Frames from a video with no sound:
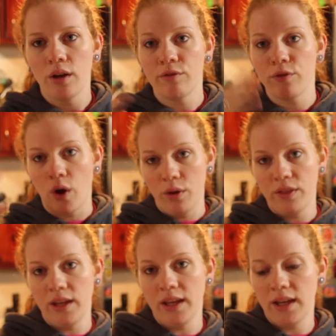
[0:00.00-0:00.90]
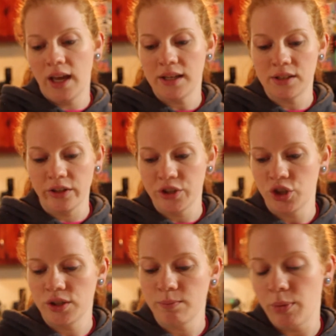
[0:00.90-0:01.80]
frothy and
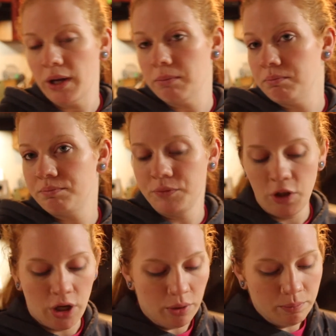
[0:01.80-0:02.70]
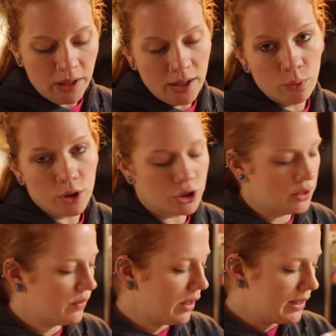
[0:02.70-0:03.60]
delicious, but you know, it'll work
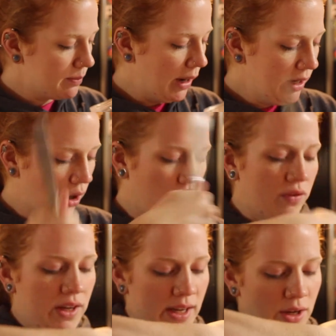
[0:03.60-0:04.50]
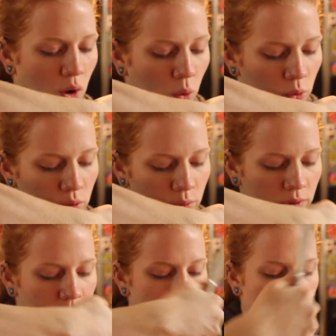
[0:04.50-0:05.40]
just fine. Did my coffee get cold
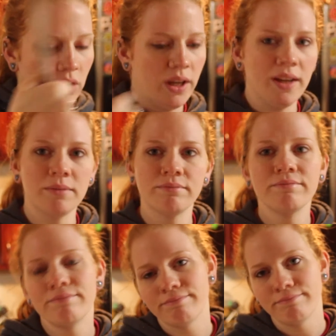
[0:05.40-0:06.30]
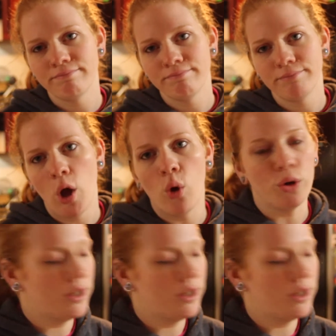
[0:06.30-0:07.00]
with me talking? Hold